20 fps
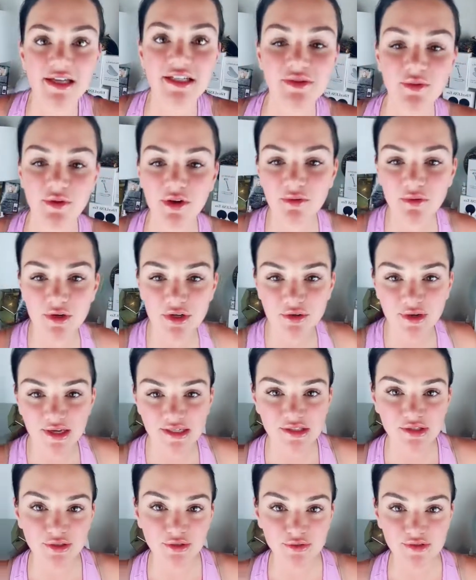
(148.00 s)
I just want to run you
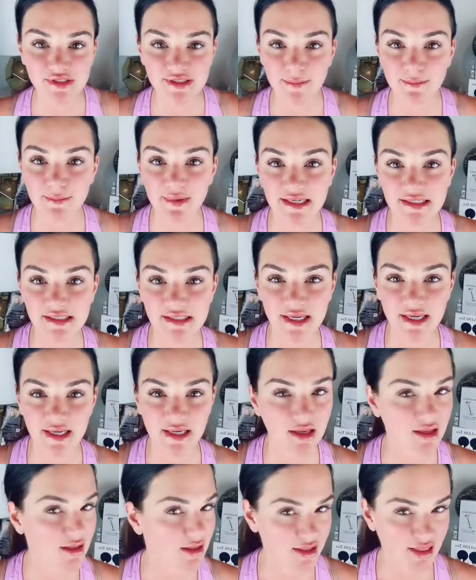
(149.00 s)
guys through some
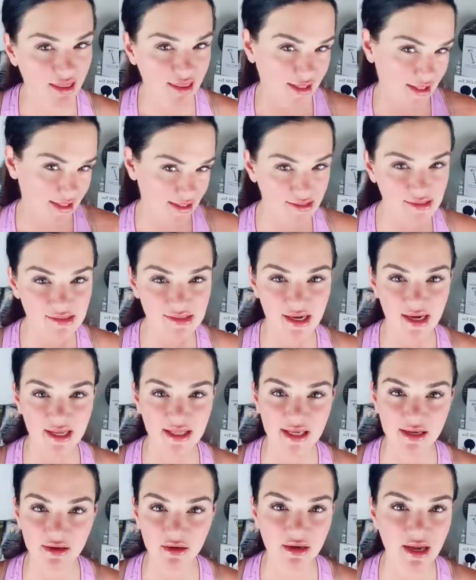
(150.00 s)
basic things that I
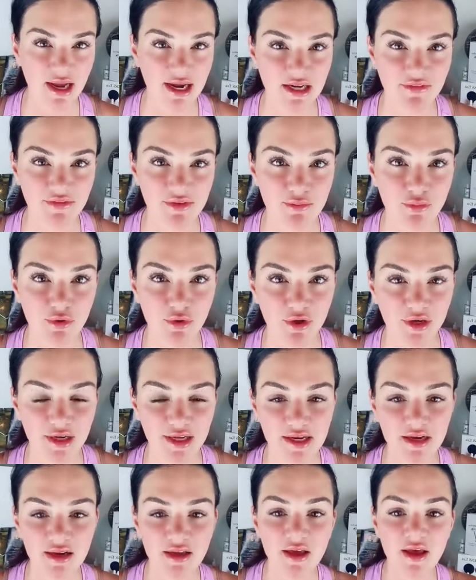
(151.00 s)
think are kind of
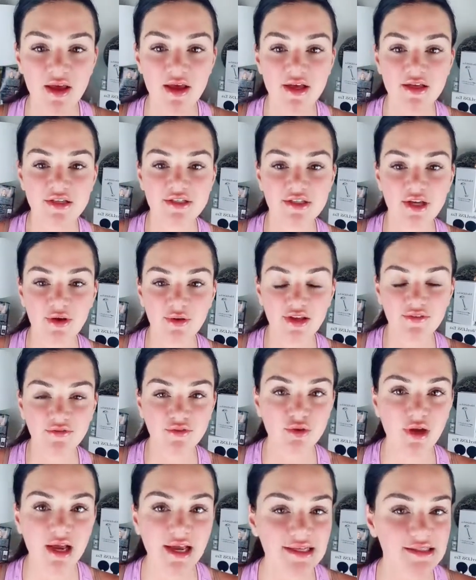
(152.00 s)
important. So if
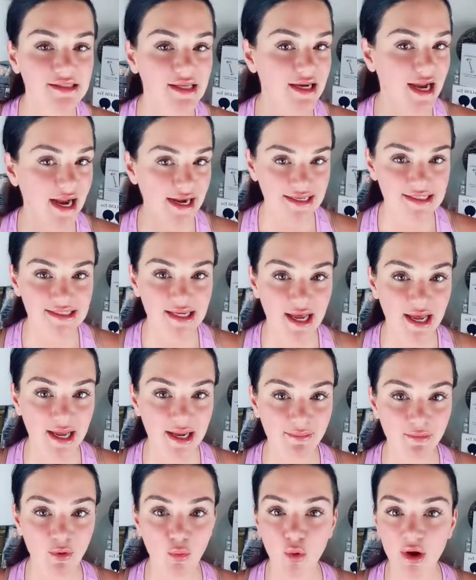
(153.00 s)
you guys at any
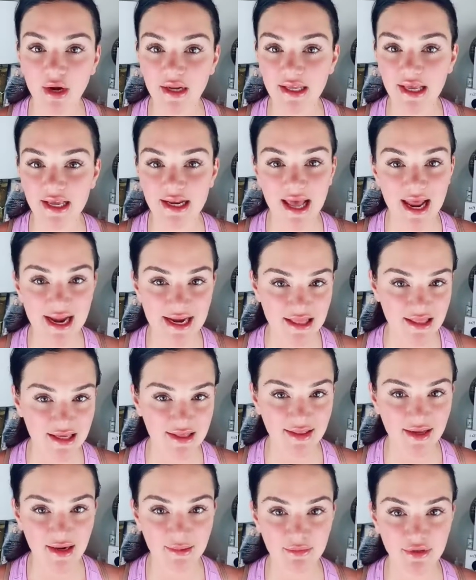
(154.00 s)
time want to get
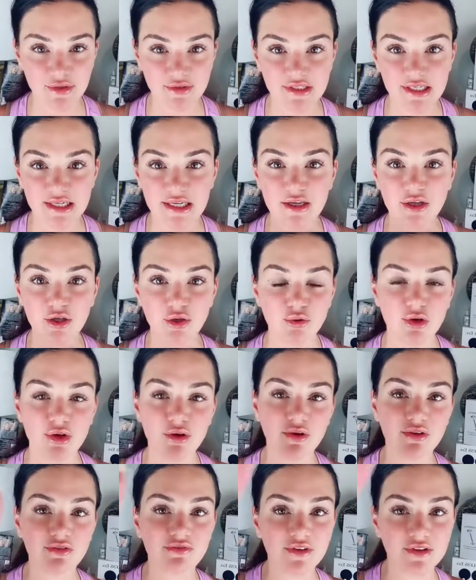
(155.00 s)
anything that I'm using, you can
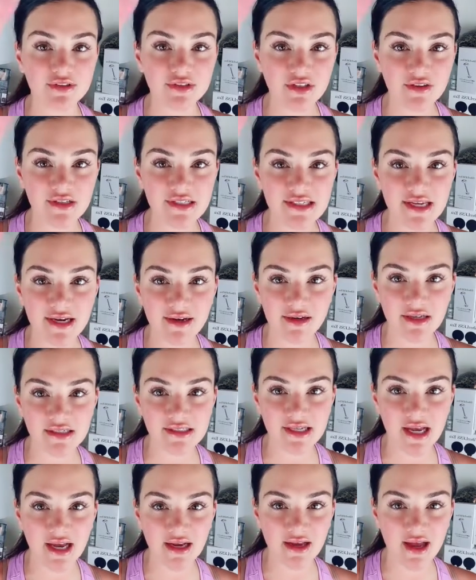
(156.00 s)
go to
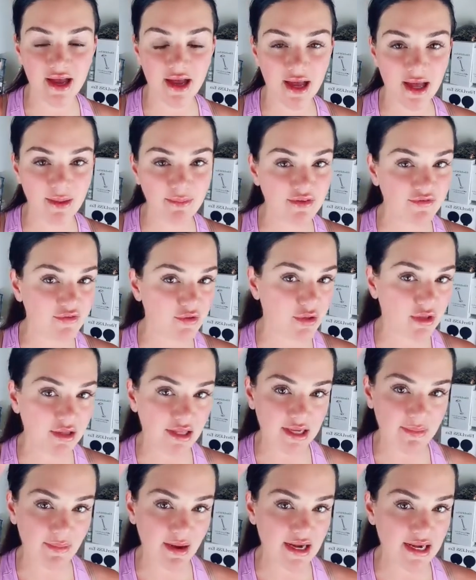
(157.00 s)
filterlessera.com. If you
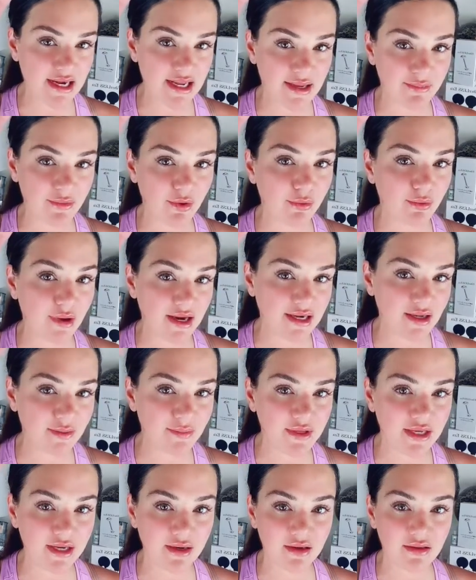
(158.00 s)
click my name right
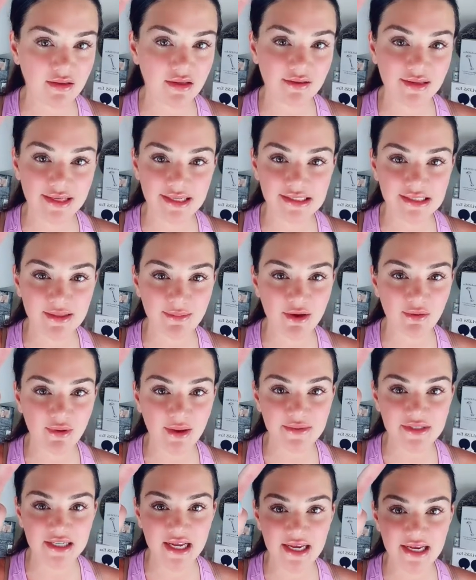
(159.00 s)
up here, the link to my
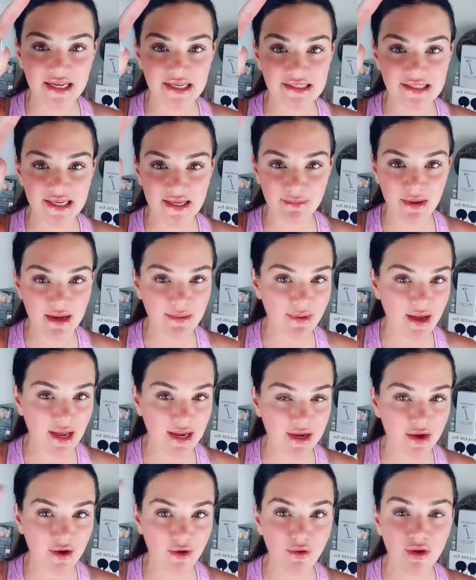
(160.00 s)
website is in my
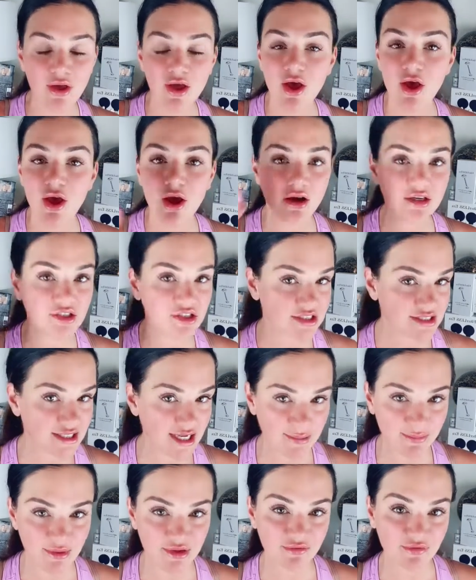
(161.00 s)
bio, or just
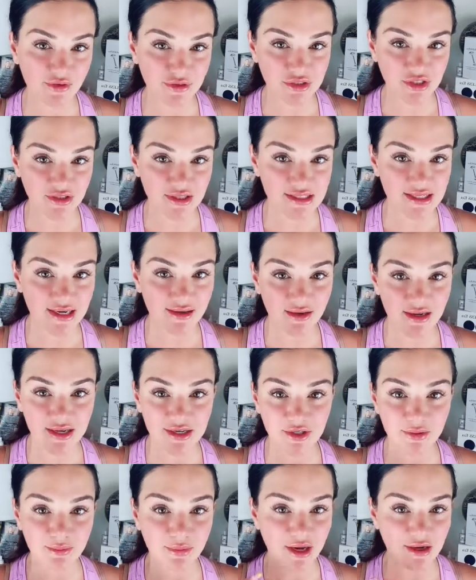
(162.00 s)
type in Filterlessera
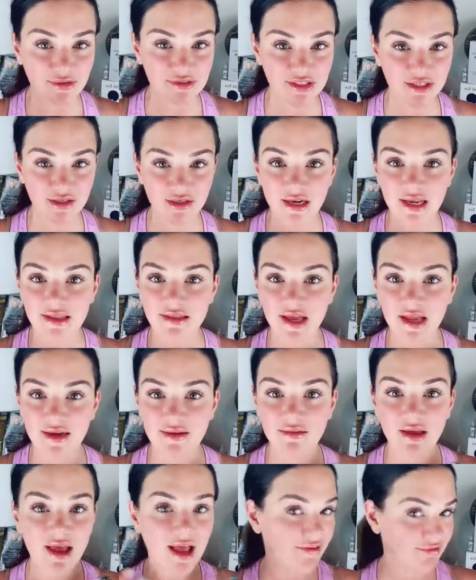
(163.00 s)
in your browser and
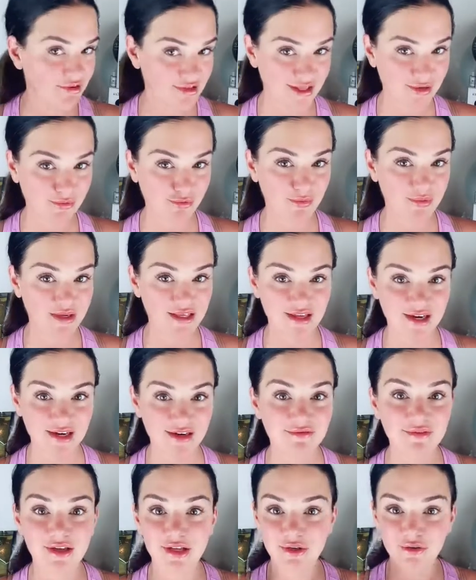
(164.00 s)
then everything will be
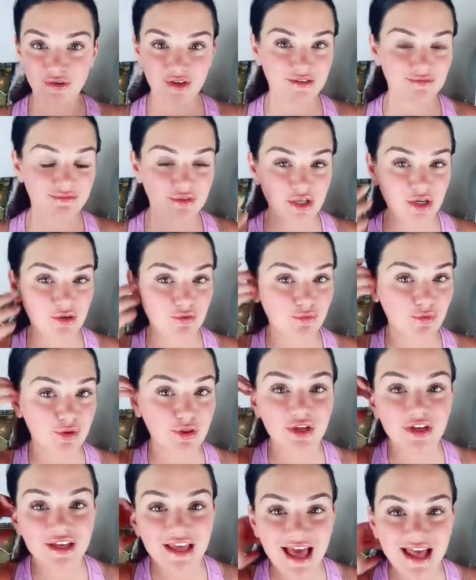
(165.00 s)
there, and you can, you know,
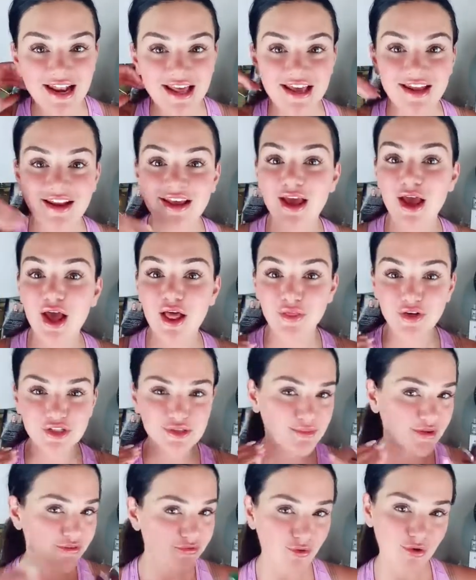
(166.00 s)
look at it. There's
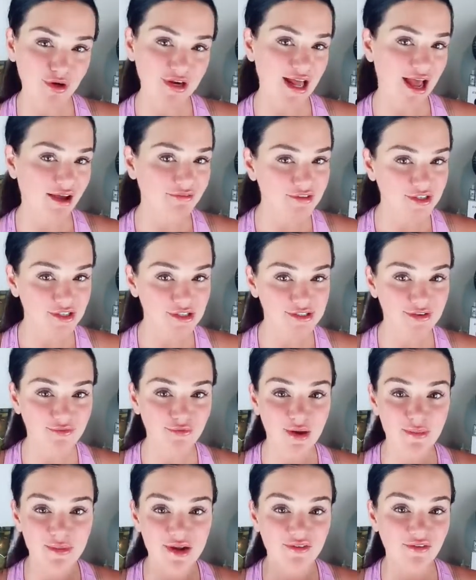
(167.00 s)
before and afters of
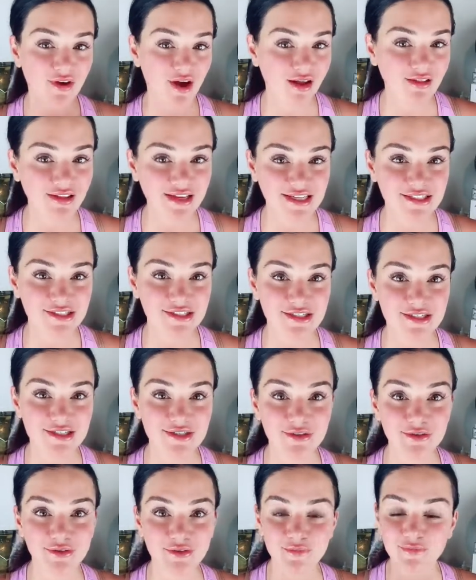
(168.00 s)
women of all
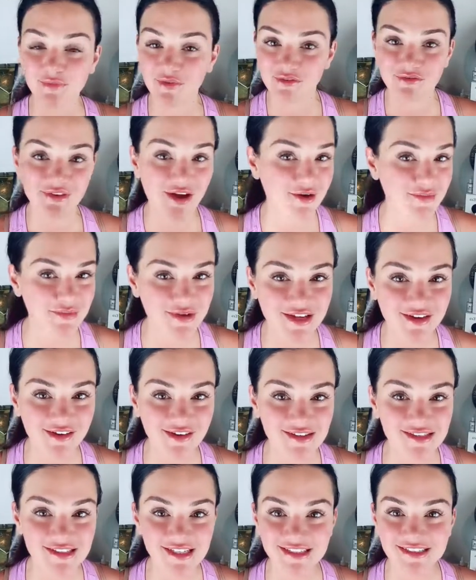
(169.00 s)
ages who found me here
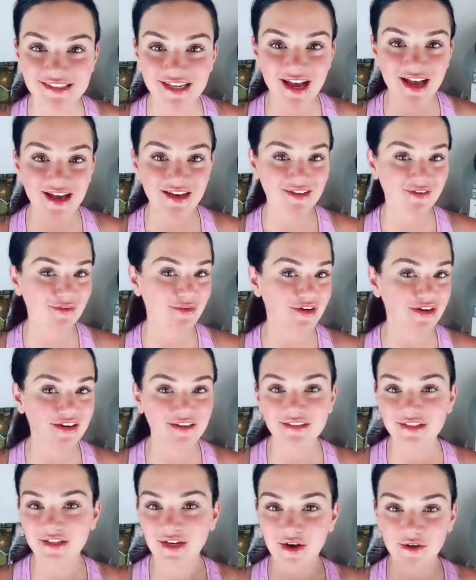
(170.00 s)
on TikTok,
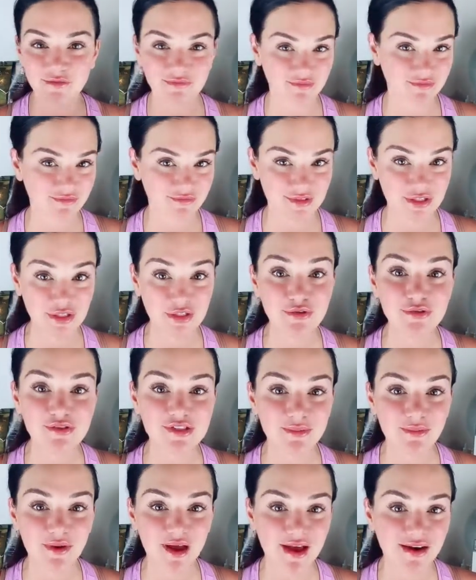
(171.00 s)
or, you know, used
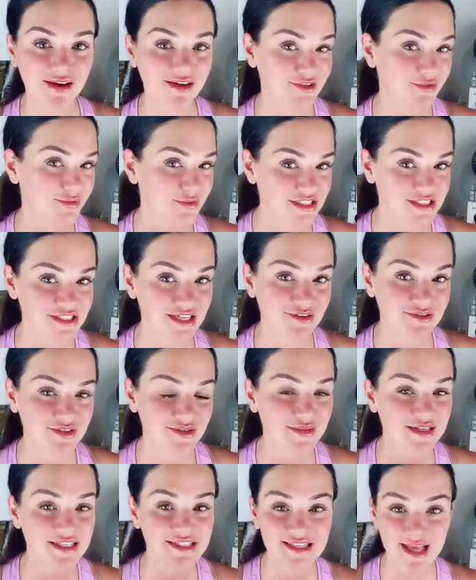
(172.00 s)
the product, reached out
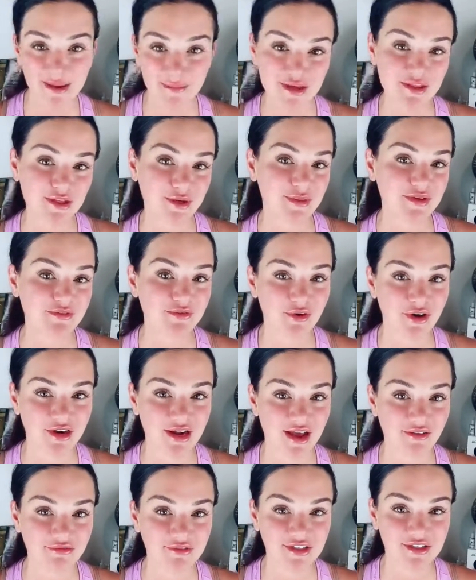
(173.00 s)
to me, sent me their before and
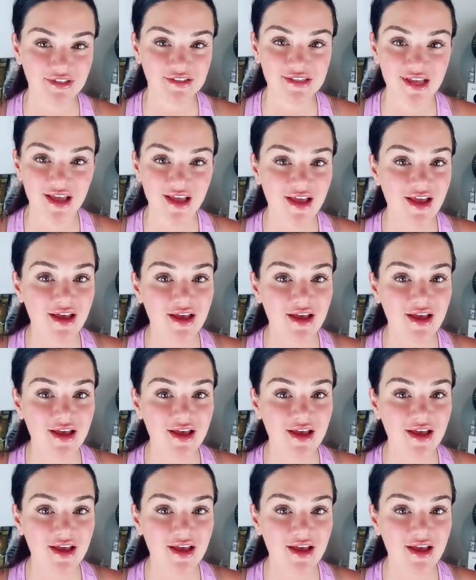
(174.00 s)
afters.